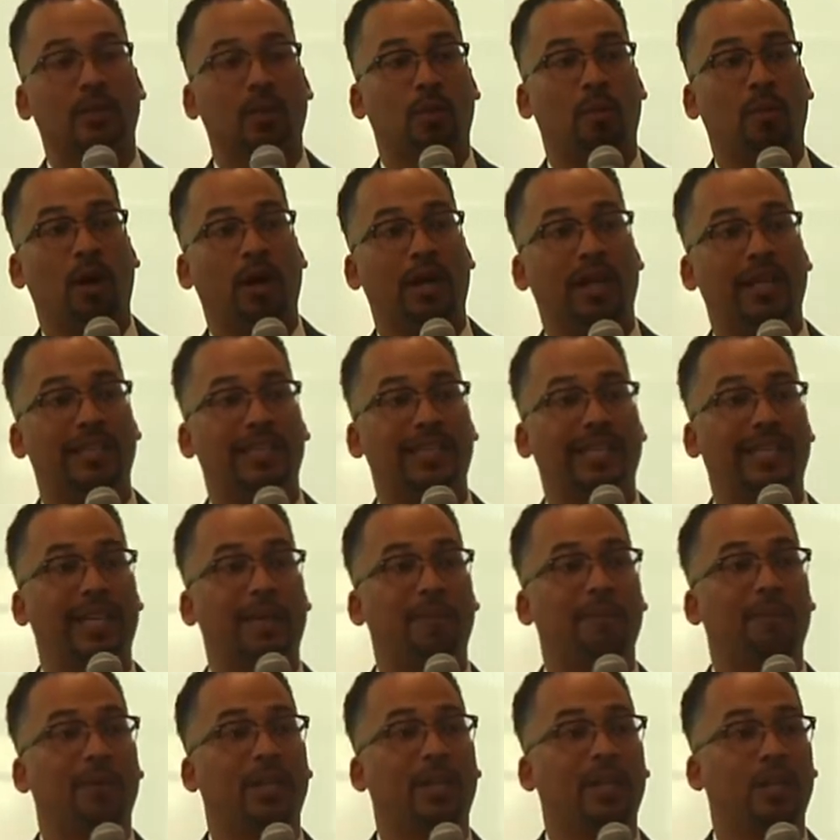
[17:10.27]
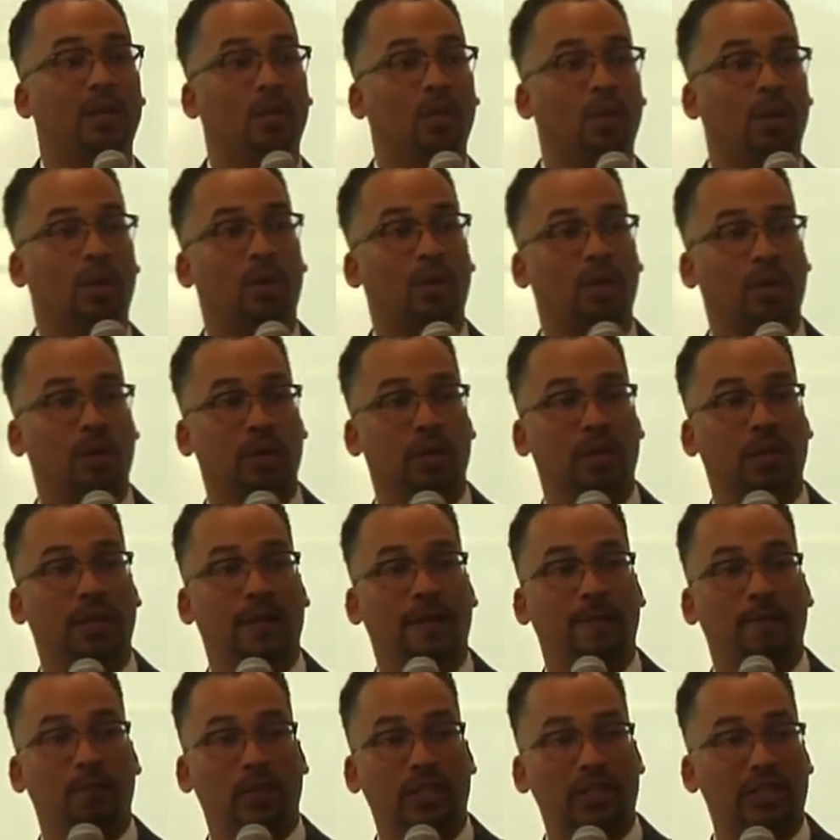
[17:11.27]
to market to get money to work on
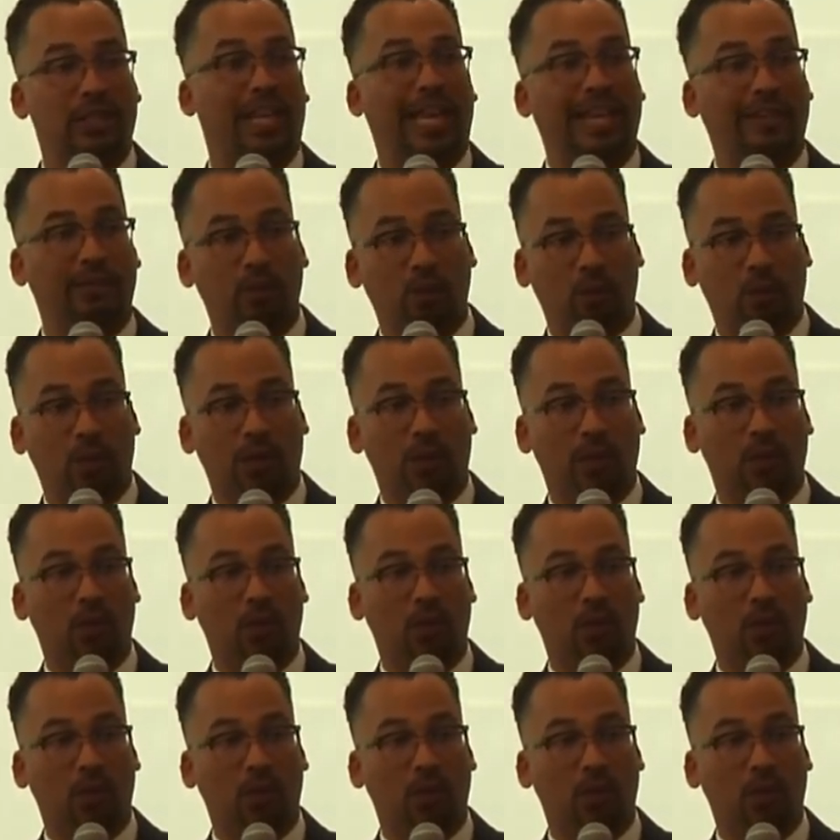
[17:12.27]
his life's work,